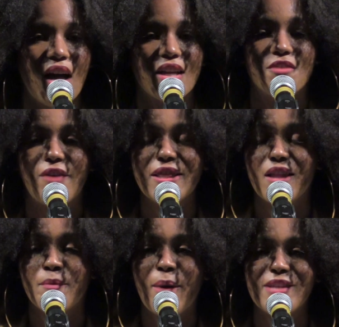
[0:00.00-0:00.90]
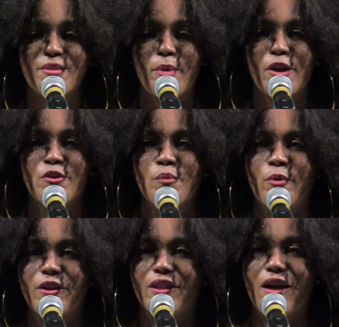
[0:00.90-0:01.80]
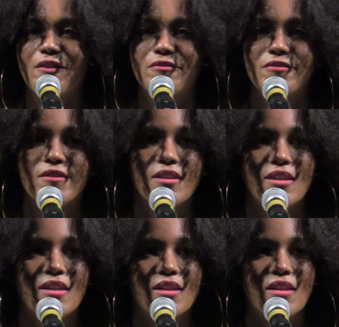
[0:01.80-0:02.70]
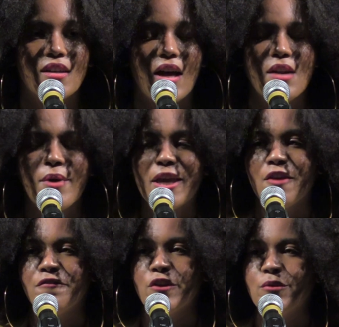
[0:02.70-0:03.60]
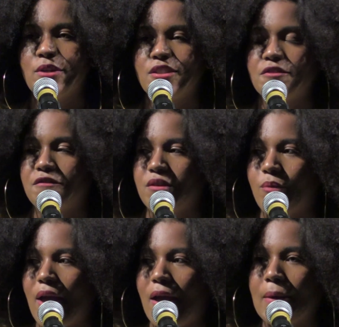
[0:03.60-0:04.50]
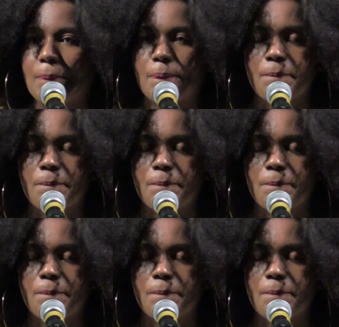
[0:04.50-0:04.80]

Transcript: I could write lullabies about our newborn love. I know I care for you in a different way.